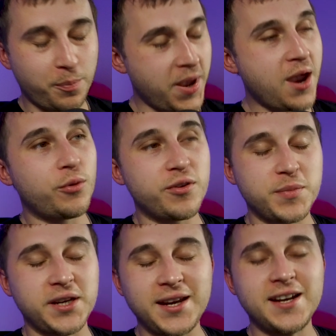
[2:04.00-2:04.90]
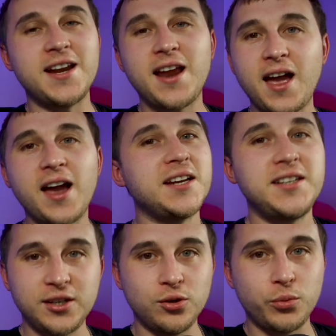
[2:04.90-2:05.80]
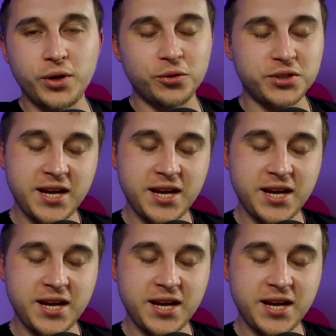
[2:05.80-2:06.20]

bear with me. In an ideal world,